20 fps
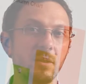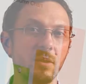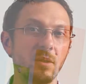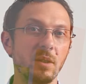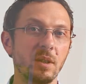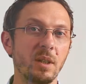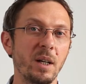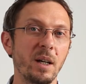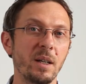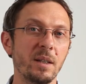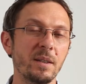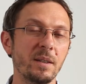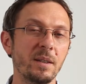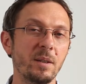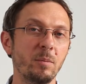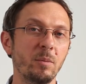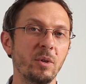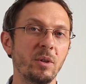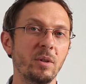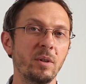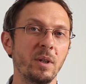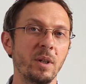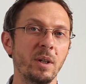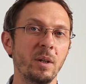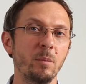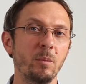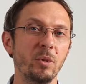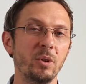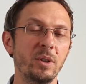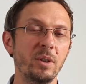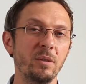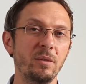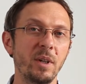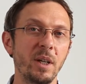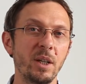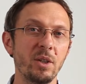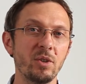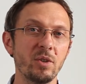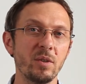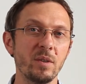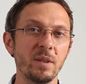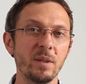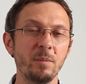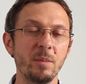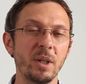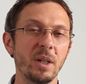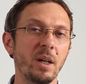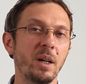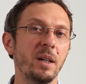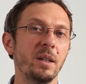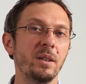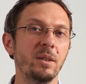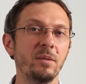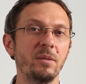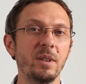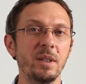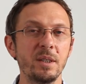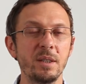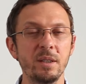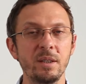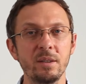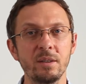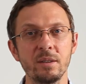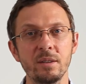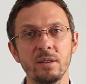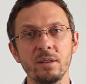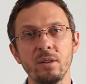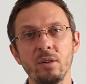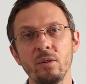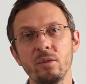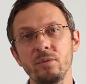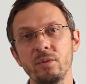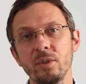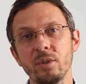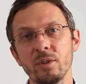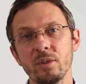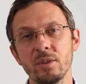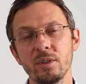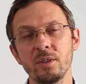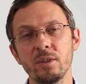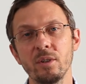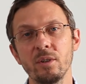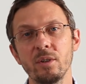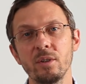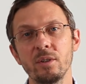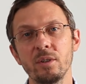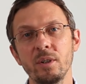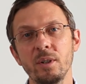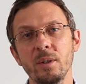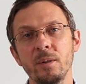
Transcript: your customer motivations behind the visits of your store.